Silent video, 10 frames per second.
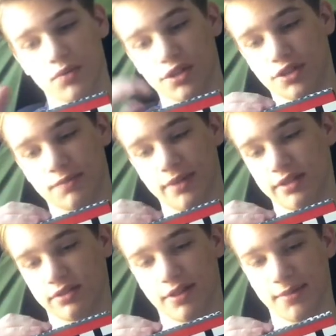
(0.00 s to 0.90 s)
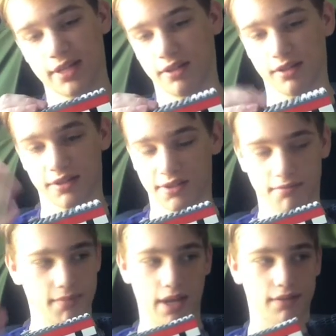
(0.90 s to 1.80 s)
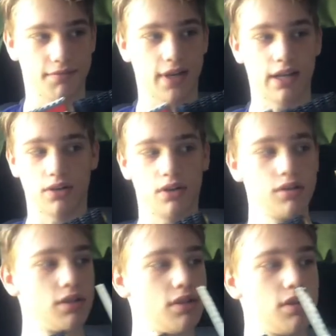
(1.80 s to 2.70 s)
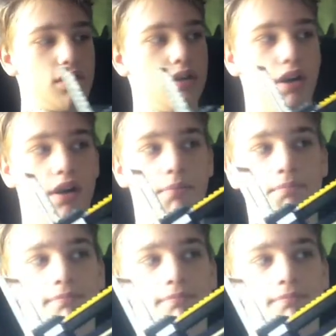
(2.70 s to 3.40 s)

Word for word: which basically means it doesn't magnify at all. Um,